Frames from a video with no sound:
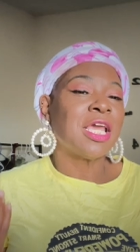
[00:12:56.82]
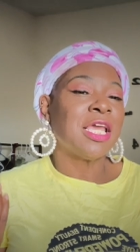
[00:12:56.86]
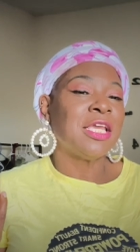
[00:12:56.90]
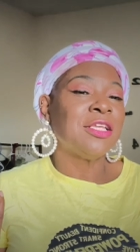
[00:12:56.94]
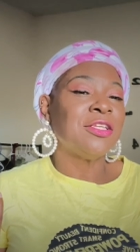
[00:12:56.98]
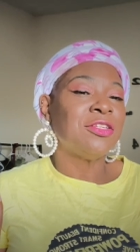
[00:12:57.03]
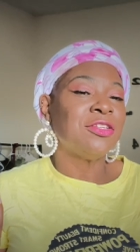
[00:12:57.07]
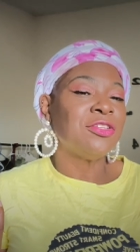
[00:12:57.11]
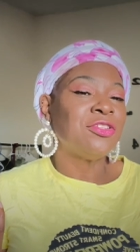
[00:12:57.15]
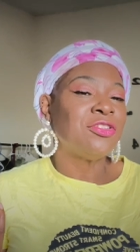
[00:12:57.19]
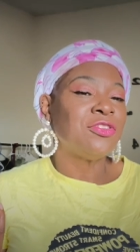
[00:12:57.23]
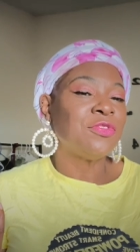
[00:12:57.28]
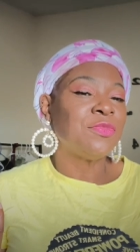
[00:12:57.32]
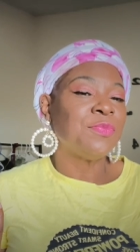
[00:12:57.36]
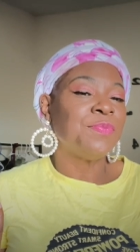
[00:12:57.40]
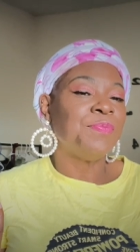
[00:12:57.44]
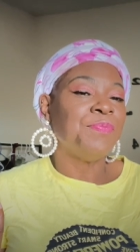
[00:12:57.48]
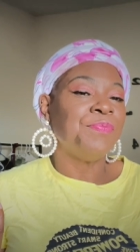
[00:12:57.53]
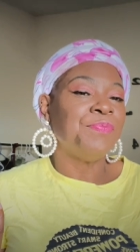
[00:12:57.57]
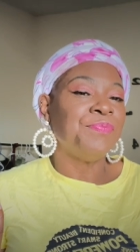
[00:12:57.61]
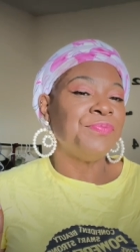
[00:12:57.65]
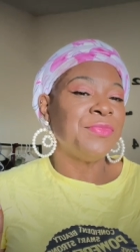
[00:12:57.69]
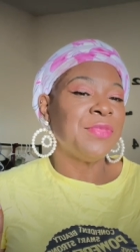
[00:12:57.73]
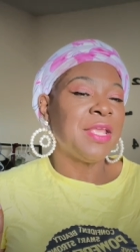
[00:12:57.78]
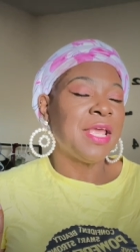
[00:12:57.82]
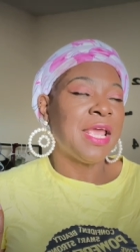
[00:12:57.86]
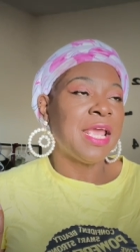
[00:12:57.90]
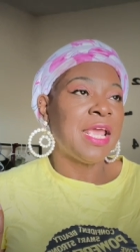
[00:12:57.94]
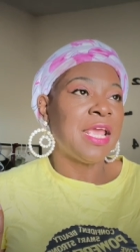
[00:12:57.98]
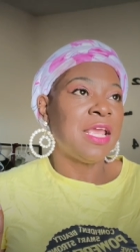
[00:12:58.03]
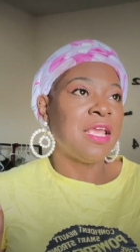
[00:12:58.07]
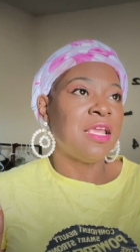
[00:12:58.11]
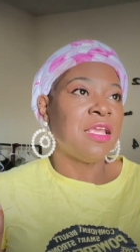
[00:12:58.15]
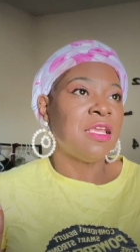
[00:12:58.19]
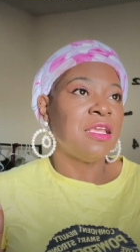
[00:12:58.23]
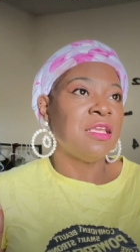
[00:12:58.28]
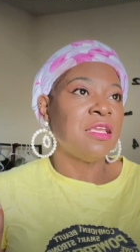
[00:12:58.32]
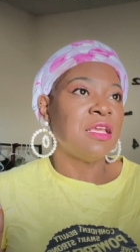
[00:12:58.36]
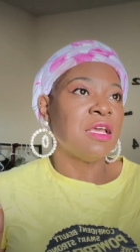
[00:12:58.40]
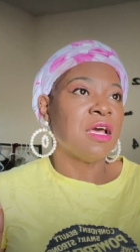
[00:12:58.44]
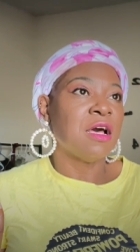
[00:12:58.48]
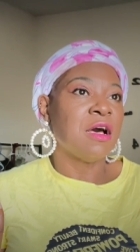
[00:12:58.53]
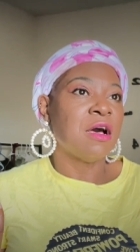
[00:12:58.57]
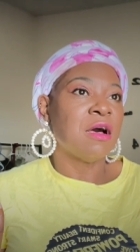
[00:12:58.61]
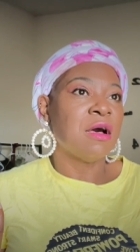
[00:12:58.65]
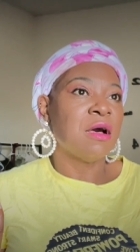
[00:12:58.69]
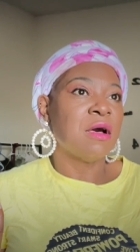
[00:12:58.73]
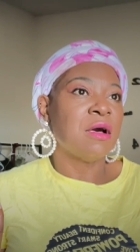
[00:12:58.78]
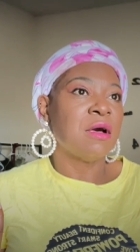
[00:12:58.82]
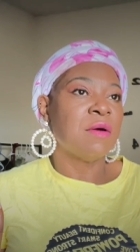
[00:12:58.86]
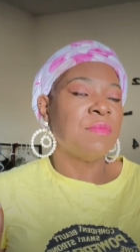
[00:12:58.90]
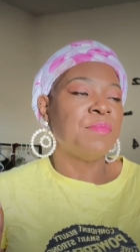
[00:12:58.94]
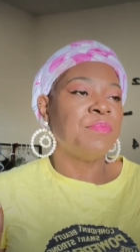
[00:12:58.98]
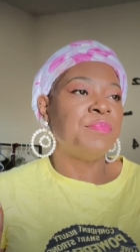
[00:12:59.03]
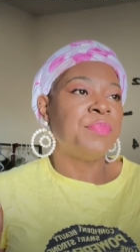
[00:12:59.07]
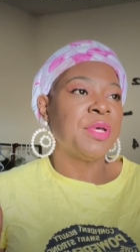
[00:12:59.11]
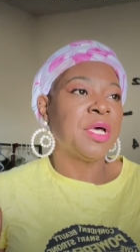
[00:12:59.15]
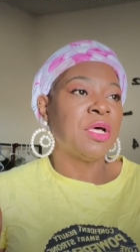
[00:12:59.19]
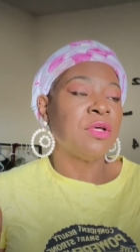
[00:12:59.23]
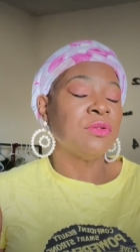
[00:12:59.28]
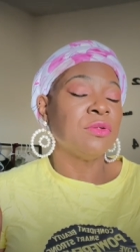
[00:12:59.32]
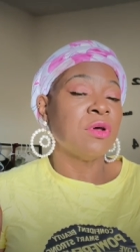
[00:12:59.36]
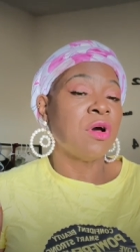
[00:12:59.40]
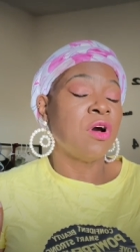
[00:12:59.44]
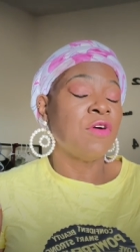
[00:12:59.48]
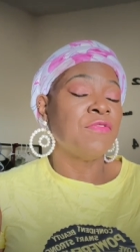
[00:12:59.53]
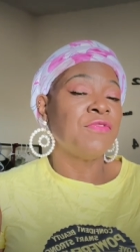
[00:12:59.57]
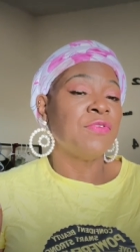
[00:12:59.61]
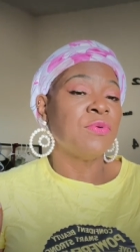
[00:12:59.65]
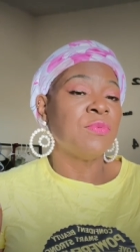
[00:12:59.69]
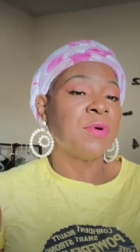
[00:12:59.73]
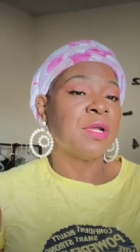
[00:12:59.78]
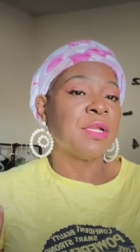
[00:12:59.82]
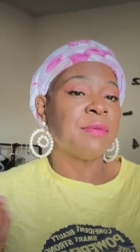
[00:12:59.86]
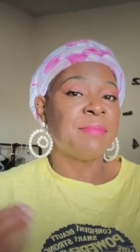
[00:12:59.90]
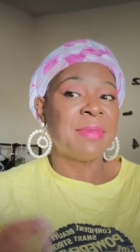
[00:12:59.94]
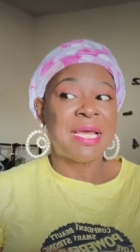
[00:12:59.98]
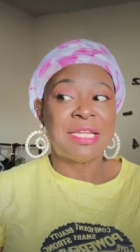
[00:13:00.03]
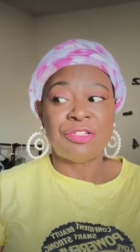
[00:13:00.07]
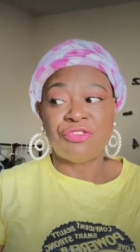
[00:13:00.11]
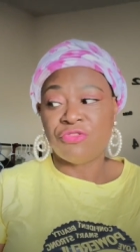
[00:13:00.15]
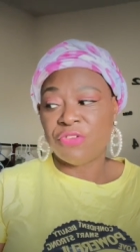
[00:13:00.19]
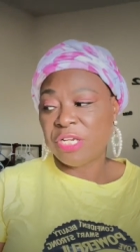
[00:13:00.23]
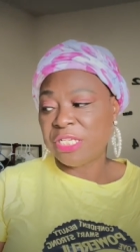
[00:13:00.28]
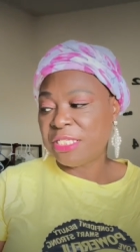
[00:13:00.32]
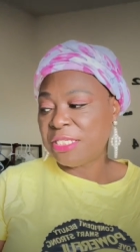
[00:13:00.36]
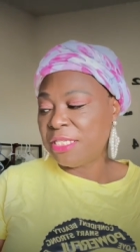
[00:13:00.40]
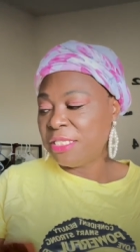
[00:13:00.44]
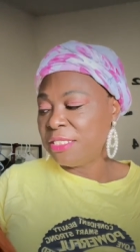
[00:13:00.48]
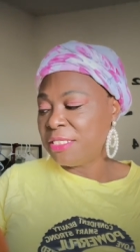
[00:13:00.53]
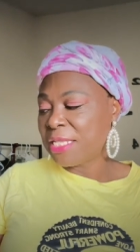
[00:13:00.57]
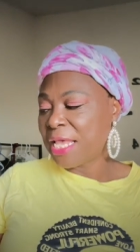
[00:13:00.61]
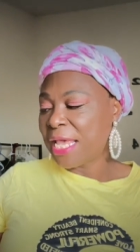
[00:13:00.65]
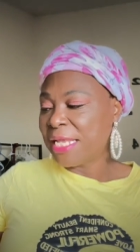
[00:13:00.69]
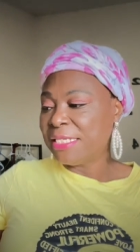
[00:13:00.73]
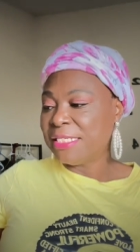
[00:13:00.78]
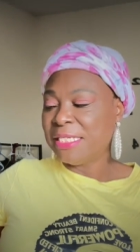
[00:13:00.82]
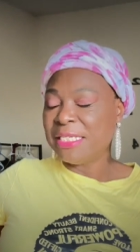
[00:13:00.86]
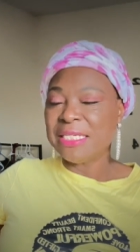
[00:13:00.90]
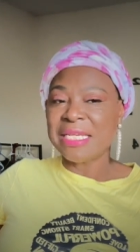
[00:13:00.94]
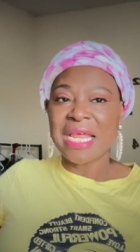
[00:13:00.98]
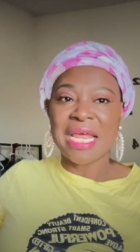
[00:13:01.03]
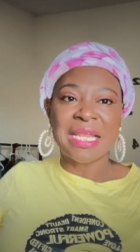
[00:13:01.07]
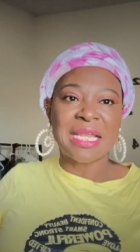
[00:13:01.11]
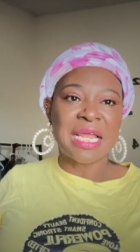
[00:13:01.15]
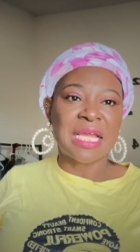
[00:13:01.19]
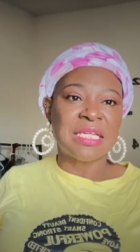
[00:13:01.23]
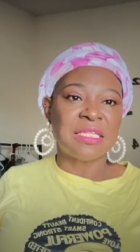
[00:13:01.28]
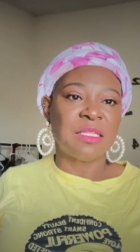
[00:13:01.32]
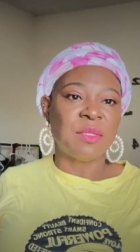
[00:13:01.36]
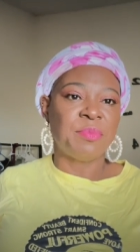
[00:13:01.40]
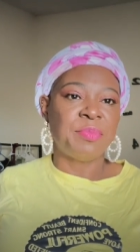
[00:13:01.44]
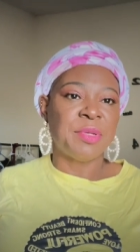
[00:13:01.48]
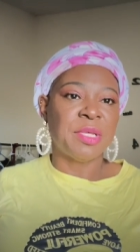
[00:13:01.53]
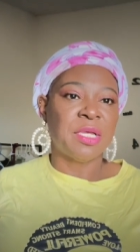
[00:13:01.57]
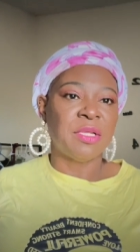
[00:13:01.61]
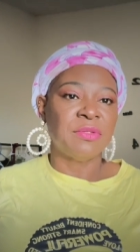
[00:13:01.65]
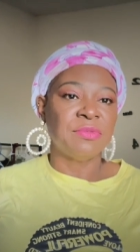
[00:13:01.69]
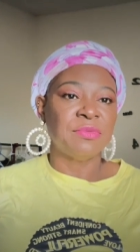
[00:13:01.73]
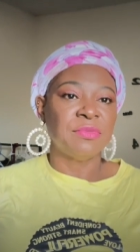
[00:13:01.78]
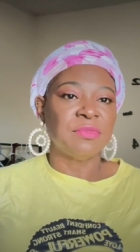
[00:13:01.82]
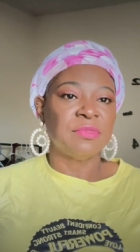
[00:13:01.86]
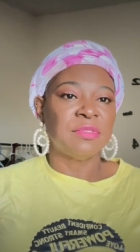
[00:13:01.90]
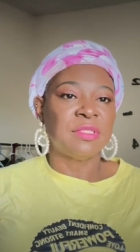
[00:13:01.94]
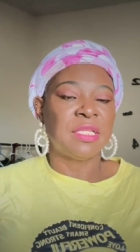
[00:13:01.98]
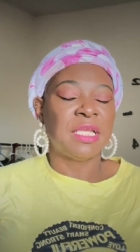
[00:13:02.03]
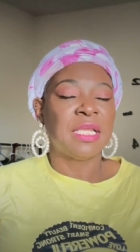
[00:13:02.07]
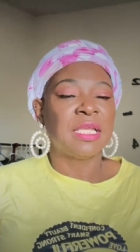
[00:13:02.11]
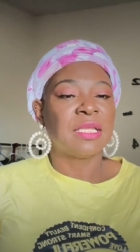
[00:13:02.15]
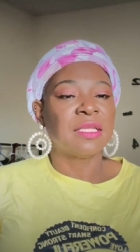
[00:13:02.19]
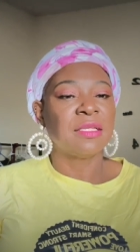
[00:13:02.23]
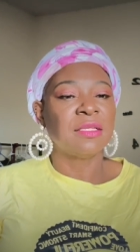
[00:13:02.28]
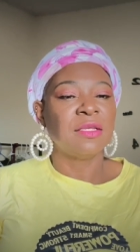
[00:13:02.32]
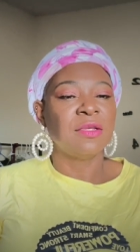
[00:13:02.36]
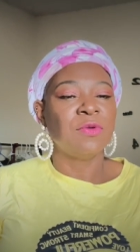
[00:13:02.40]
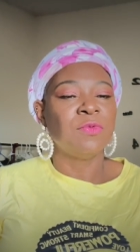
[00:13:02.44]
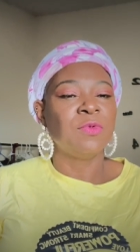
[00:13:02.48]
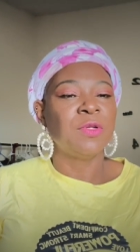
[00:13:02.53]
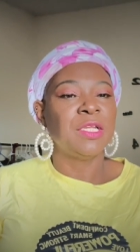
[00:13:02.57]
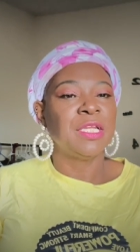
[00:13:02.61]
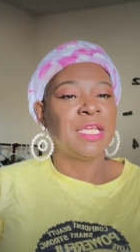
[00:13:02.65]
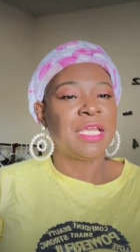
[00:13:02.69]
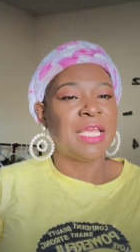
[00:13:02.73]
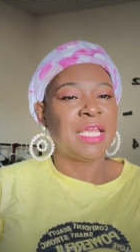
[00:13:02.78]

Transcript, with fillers: a a uh, belt off of one of my dresses. I did not like the belt that when it